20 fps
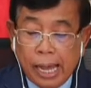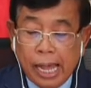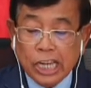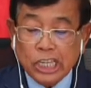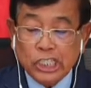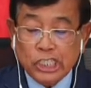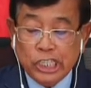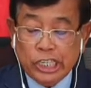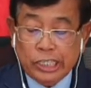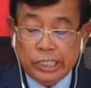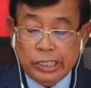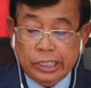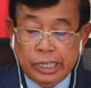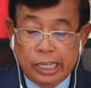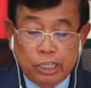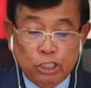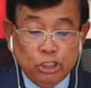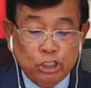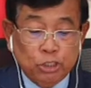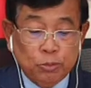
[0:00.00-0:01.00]
action
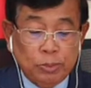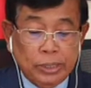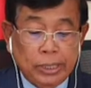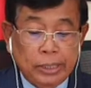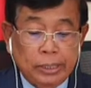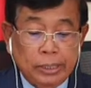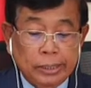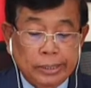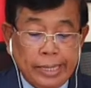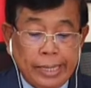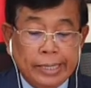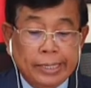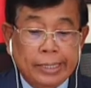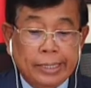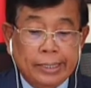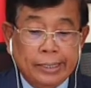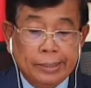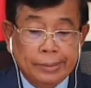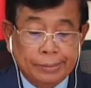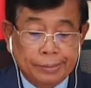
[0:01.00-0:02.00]
has been
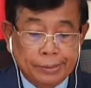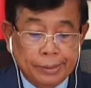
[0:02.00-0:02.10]
taken